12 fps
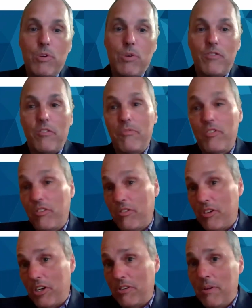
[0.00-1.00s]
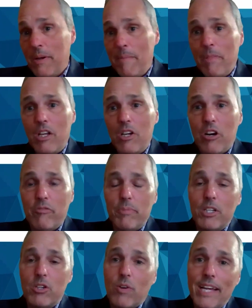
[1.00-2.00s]
we've subsisted on
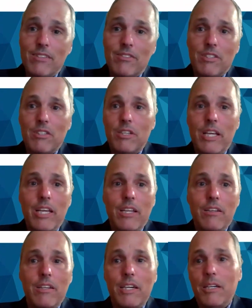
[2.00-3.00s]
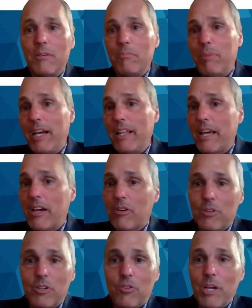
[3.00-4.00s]
government grants and
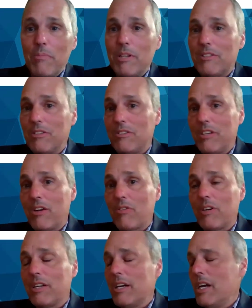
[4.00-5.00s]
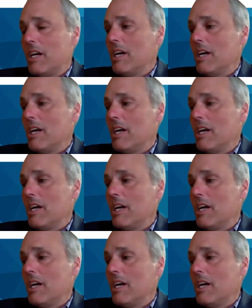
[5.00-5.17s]
bilateral agreements, et cetera.